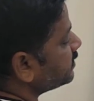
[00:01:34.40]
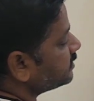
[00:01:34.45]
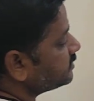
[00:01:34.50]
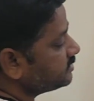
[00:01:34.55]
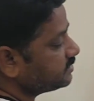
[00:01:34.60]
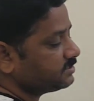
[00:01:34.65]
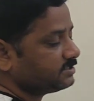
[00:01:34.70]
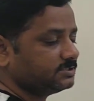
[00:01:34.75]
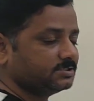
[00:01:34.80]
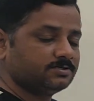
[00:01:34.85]
a
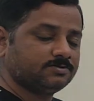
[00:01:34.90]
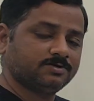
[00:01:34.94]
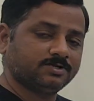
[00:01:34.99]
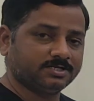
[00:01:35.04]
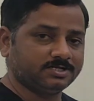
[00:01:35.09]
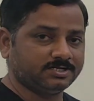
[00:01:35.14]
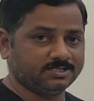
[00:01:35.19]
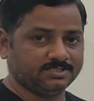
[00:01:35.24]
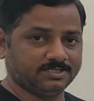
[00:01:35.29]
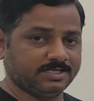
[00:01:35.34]
register
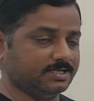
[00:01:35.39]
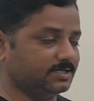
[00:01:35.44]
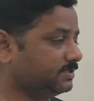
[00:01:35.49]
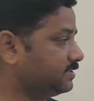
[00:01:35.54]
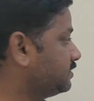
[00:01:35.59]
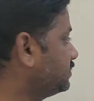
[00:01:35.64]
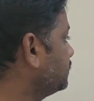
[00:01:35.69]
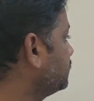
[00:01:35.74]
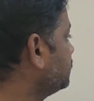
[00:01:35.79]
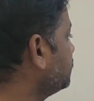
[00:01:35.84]
or anything
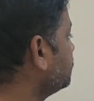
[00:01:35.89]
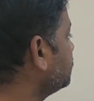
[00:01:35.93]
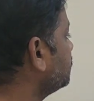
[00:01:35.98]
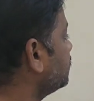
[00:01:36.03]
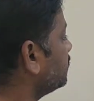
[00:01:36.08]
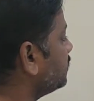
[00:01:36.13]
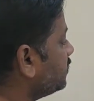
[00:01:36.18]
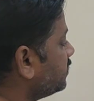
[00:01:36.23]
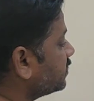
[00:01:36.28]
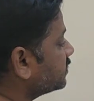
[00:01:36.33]
else.
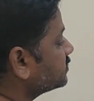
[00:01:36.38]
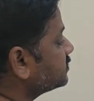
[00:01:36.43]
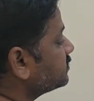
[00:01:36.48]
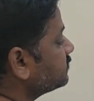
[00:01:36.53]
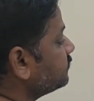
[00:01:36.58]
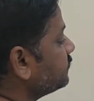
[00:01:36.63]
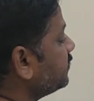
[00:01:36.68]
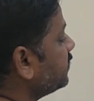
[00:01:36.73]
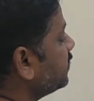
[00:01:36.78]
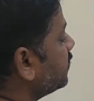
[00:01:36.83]

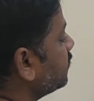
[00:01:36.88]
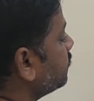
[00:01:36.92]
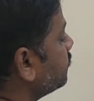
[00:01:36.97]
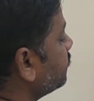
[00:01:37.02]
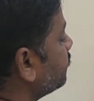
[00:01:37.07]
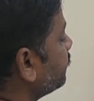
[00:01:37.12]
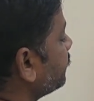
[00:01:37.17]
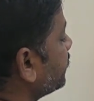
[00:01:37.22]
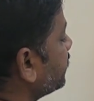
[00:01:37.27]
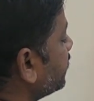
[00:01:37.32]
Next we have